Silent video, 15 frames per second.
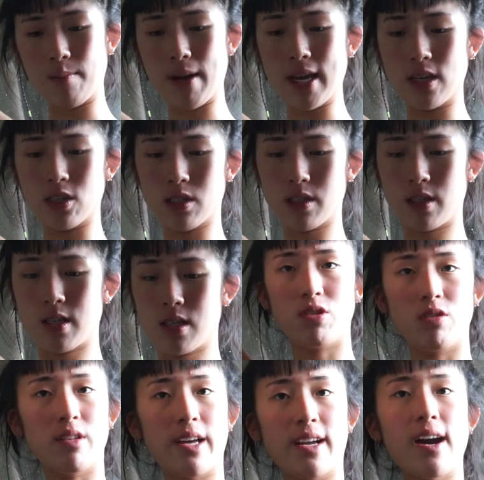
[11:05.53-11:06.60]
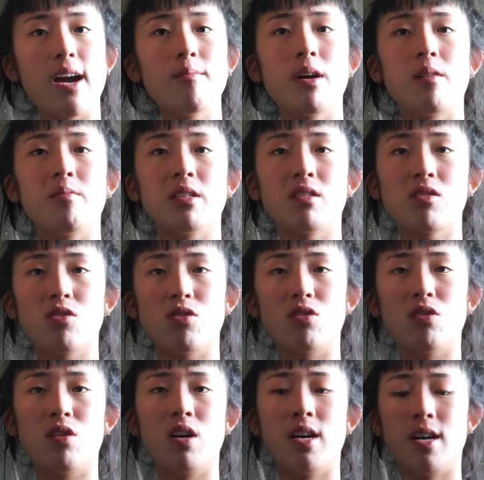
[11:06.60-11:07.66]
I usually just do like eyebrow
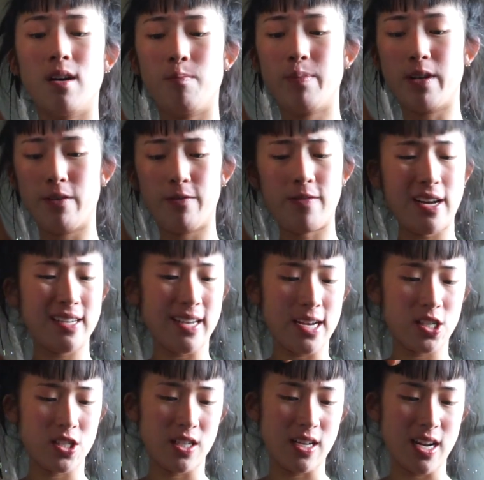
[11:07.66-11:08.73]
pencil, bit of foundation.